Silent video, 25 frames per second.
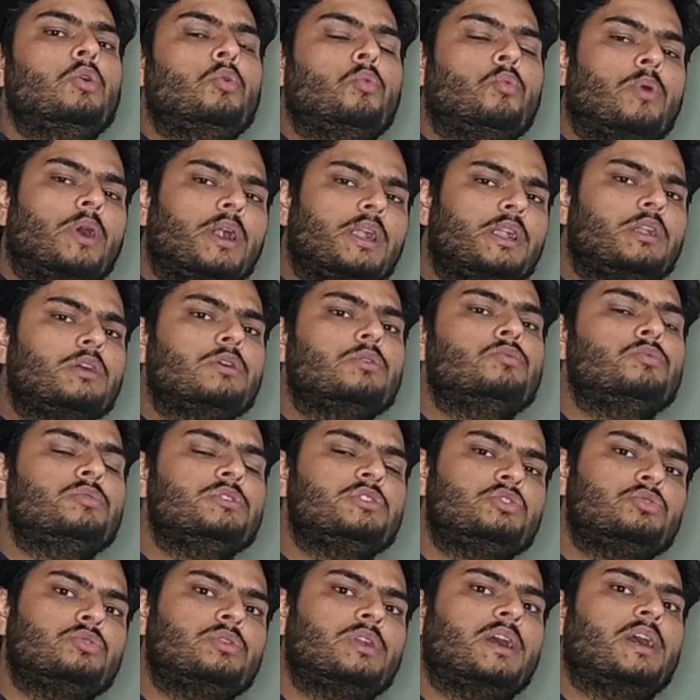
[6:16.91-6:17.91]
What
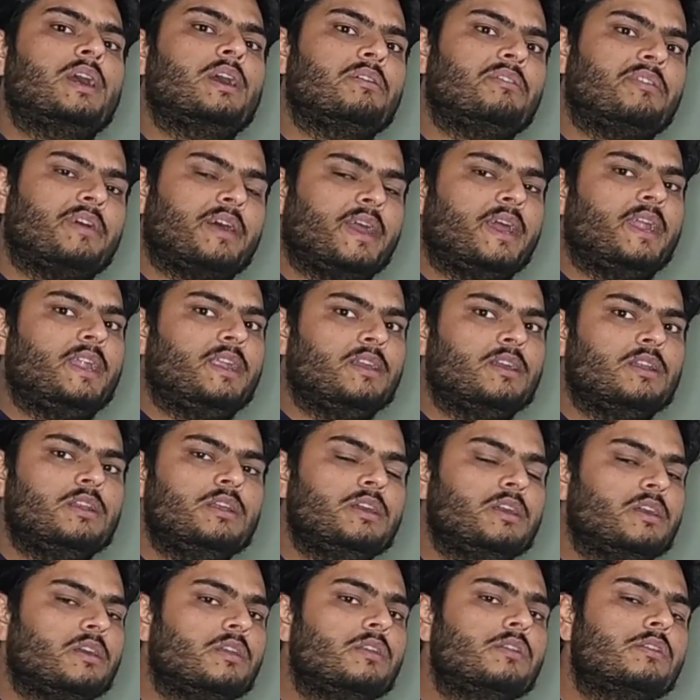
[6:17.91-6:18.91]
we should have
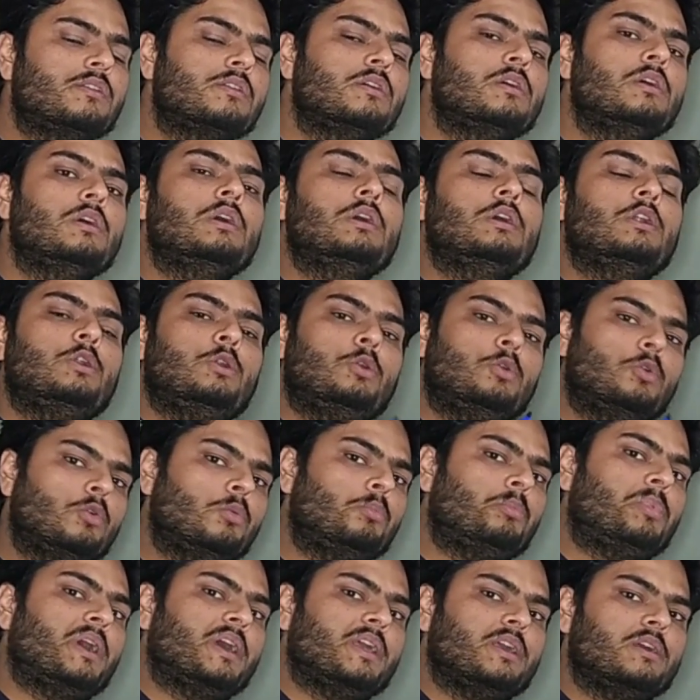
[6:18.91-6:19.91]
ideally is
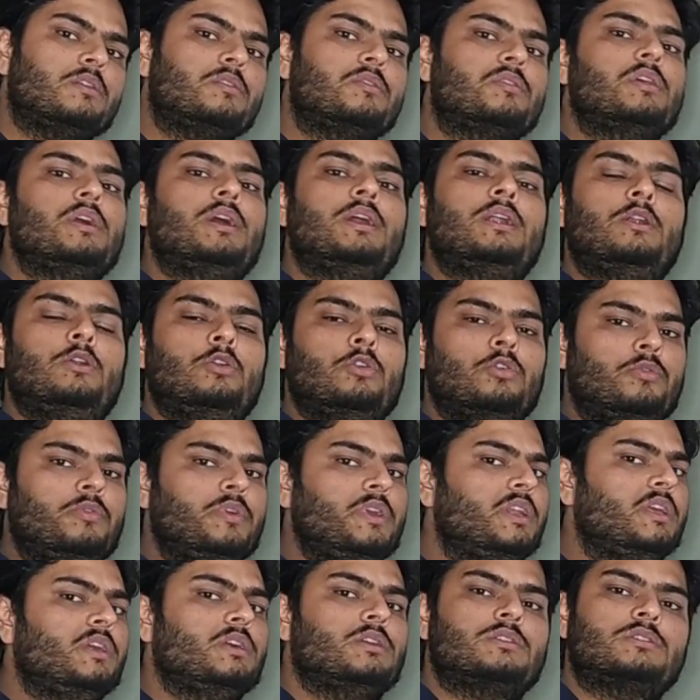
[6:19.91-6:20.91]
low bias and low
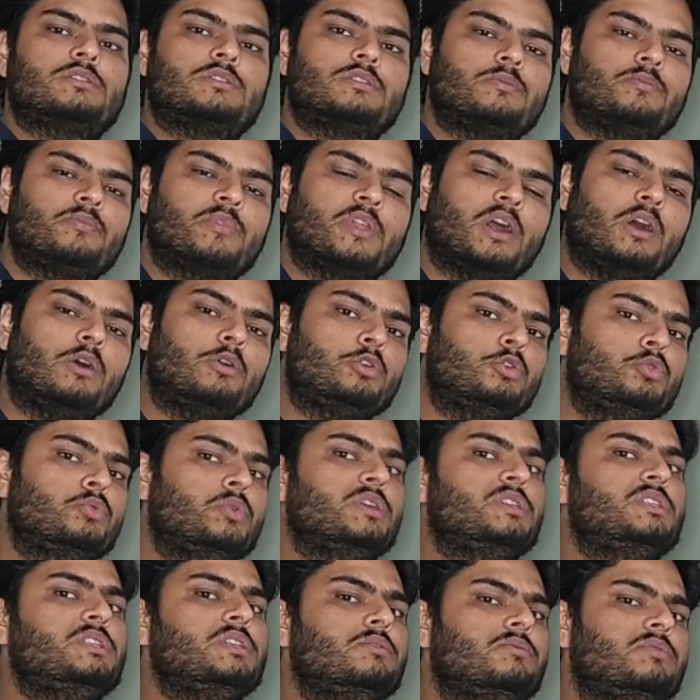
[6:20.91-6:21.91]
variance. How to
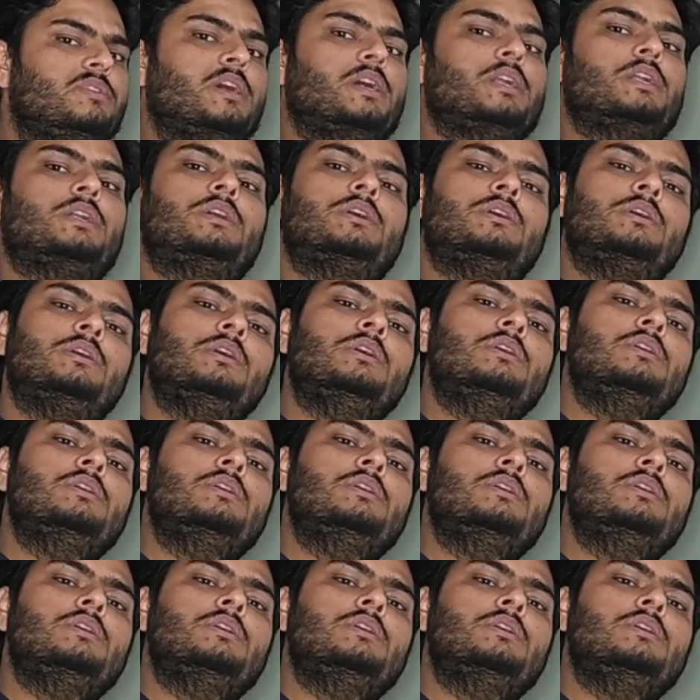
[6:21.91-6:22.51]
achieve that?